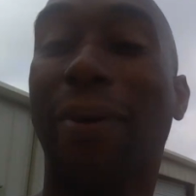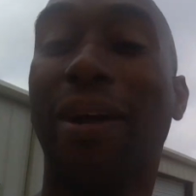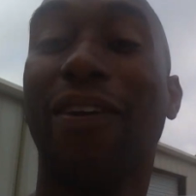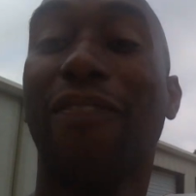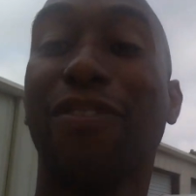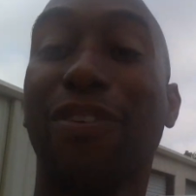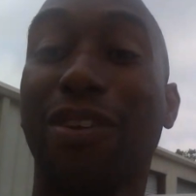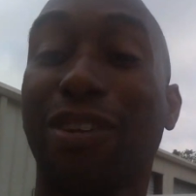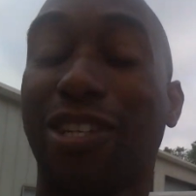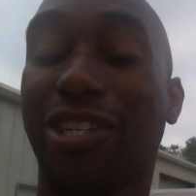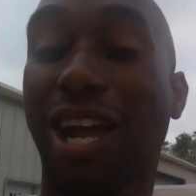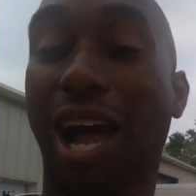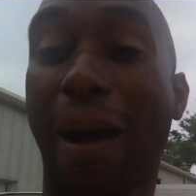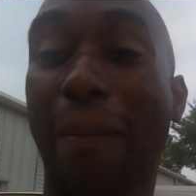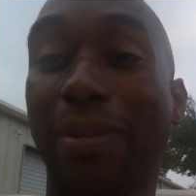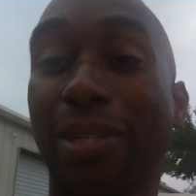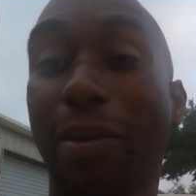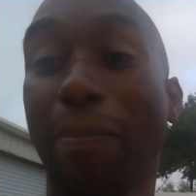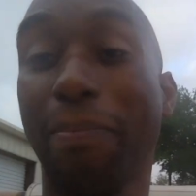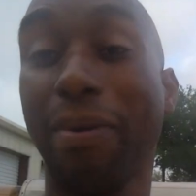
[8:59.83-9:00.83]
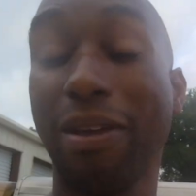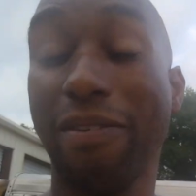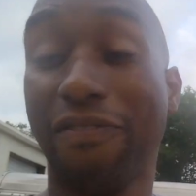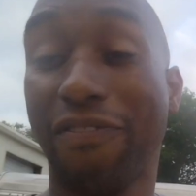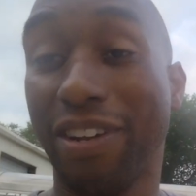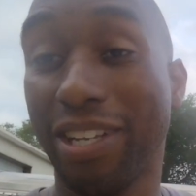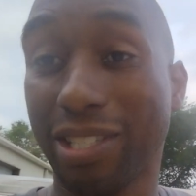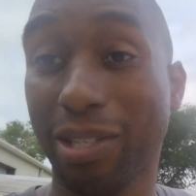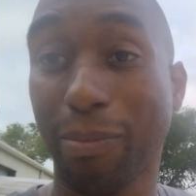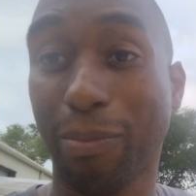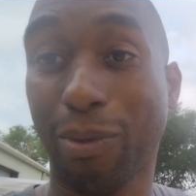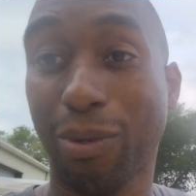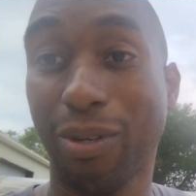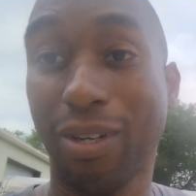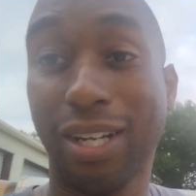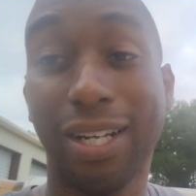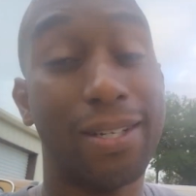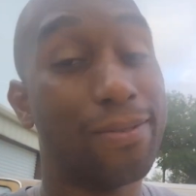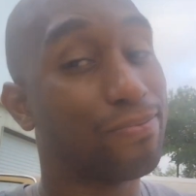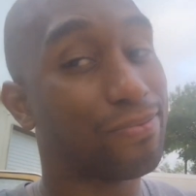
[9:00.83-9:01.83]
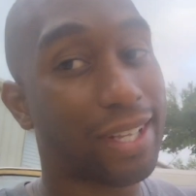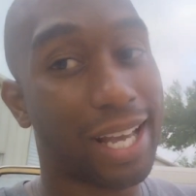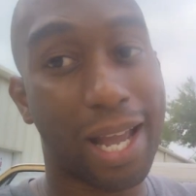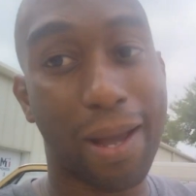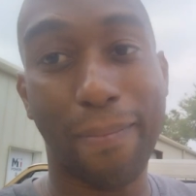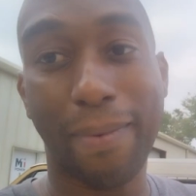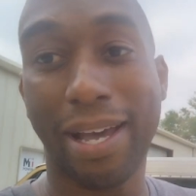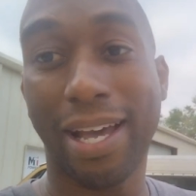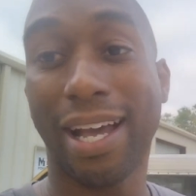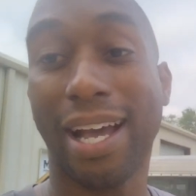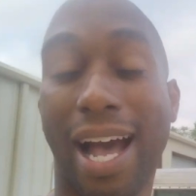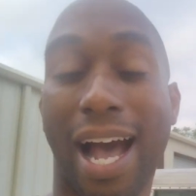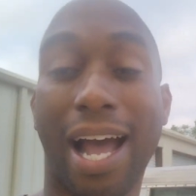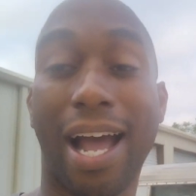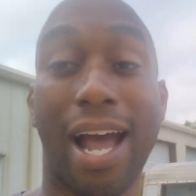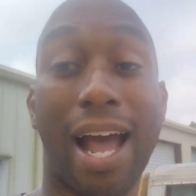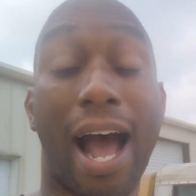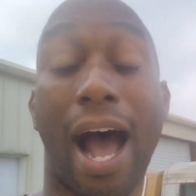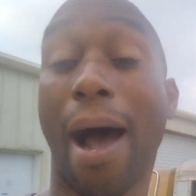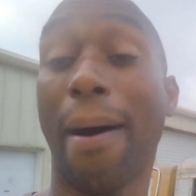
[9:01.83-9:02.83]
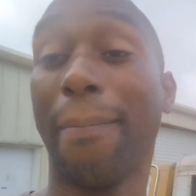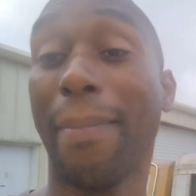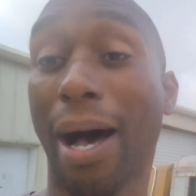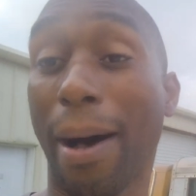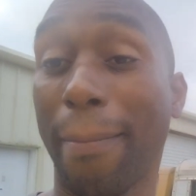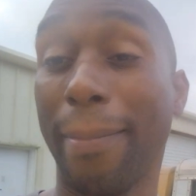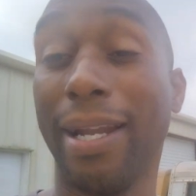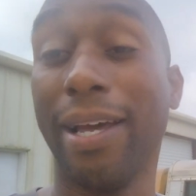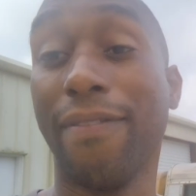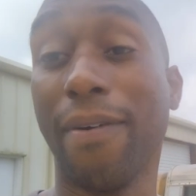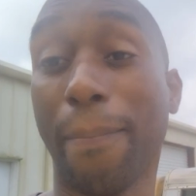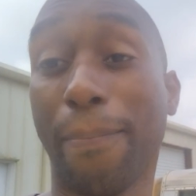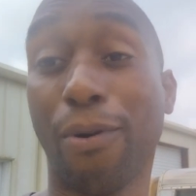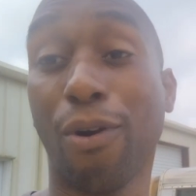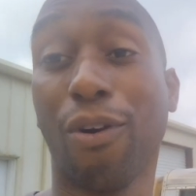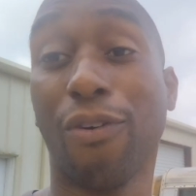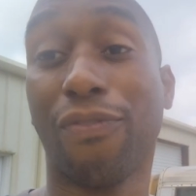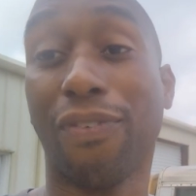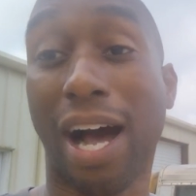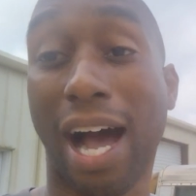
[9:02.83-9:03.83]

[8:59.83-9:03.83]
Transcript: but if your job is to be visible, hey man, I, am I'm, I'm living proof.